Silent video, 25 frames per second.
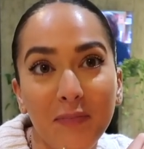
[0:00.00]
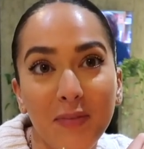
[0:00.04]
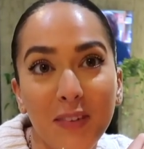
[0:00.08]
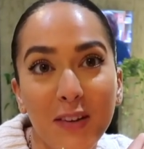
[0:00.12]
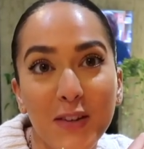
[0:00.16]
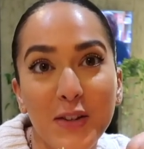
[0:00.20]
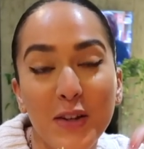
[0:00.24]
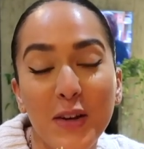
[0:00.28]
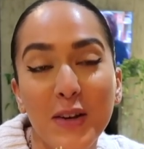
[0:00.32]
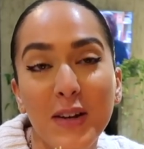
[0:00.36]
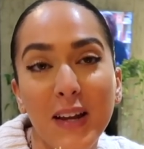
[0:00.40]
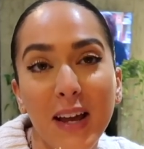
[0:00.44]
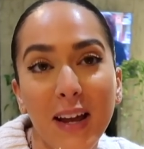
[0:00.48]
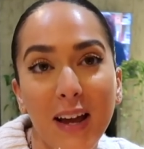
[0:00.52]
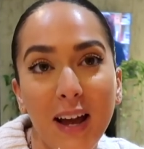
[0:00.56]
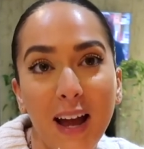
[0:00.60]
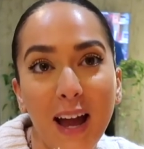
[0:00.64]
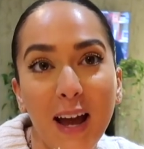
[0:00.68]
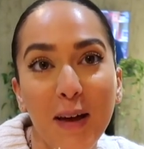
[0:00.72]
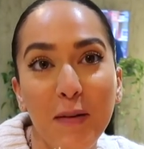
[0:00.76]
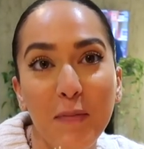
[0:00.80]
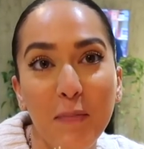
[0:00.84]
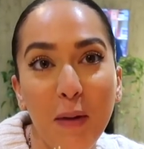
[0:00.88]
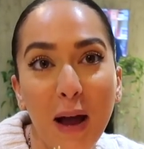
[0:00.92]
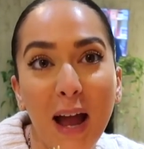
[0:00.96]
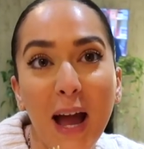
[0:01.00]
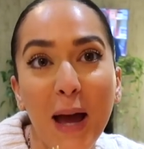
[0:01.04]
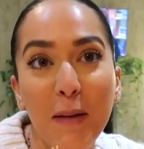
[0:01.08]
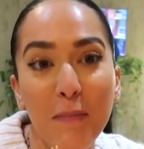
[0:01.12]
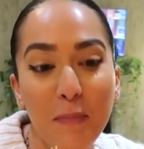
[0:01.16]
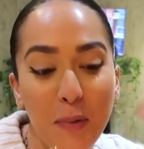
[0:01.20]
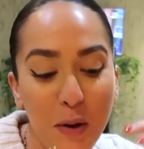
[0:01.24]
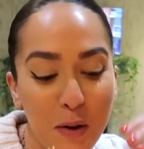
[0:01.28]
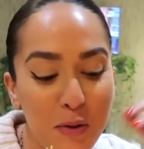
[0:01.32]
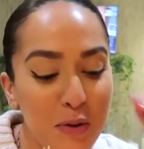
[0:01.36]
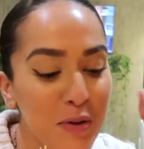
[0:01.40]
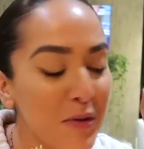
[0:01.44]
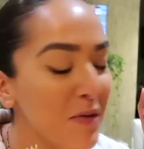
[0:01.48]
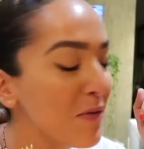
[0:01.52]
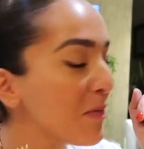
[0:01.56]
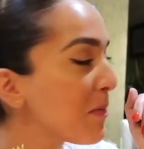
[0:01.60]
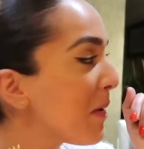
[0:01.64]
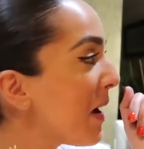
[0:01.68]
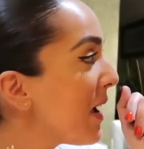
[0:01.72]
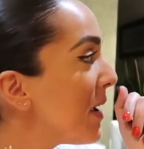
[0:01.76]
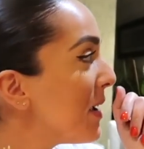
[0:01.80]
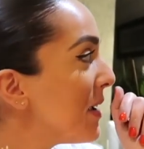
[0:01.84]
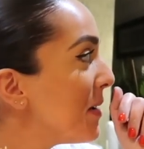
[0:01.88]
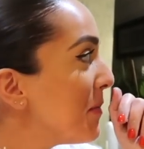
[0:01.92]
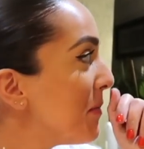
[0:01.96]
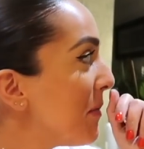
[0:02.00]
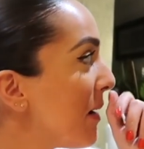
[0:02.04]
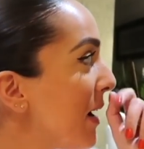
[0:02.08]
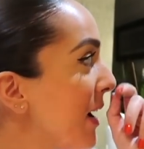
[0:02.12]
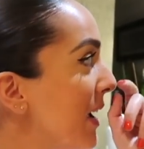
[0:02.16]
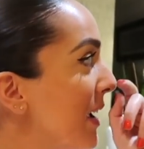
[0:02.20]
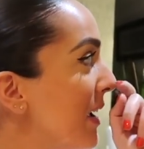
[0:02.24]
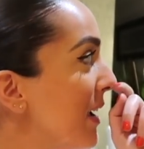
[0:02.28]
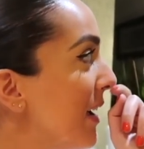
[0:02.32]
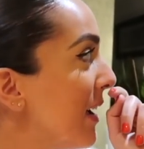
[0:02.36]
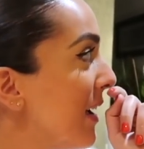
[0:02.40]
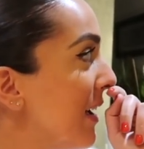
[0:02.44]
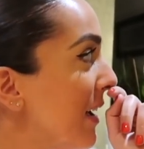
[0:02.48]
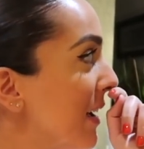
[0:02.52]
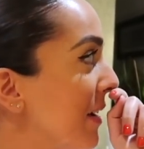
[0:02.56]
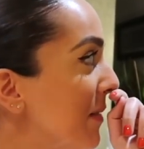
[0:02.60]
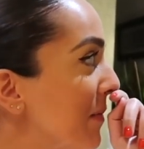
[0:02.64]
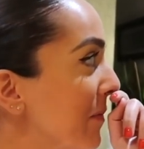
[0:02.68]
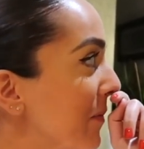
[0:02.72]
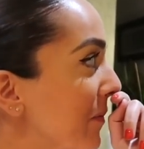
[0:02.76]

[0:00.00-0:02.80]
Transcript: So like I had both of my